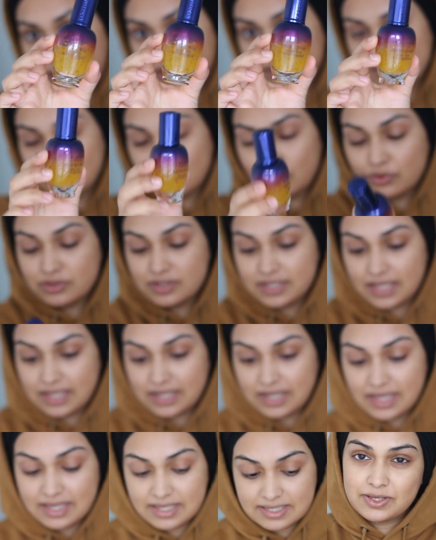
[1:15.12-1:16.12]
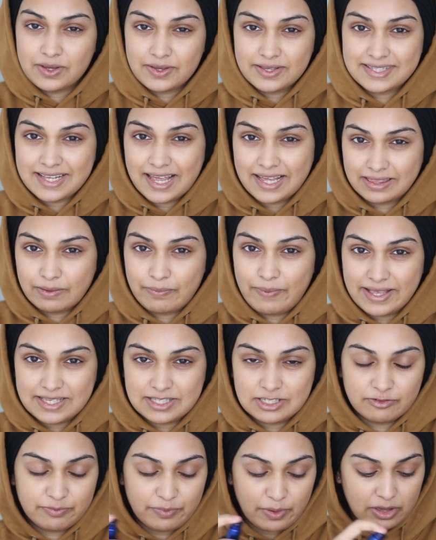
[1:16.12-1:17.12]
particles in it. So it's like the
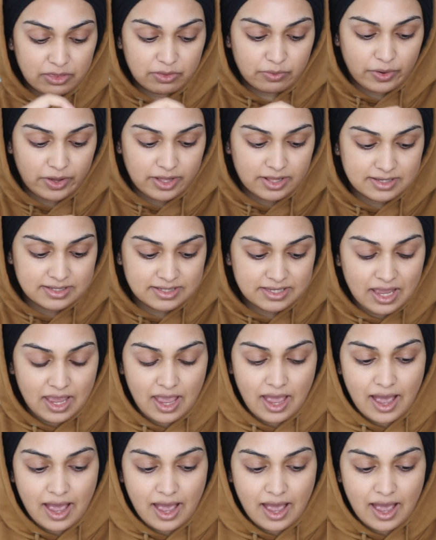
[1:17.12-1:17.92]
best of both worlds.